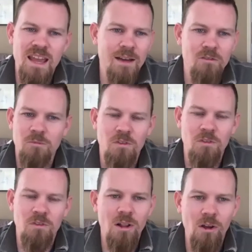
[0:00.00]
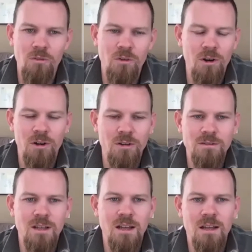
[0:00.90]
have them from all over,
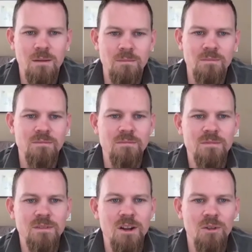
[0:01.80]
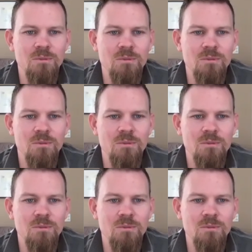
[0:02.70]
you know,